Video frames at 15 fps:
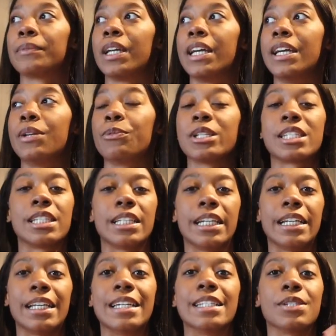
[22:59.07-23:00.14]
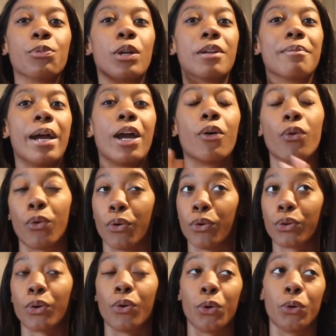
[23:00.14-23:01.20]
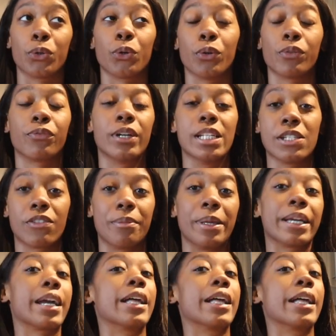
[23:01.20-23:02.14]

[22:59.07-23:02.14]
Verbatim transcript: and Wisleen is one of my old old old friends from like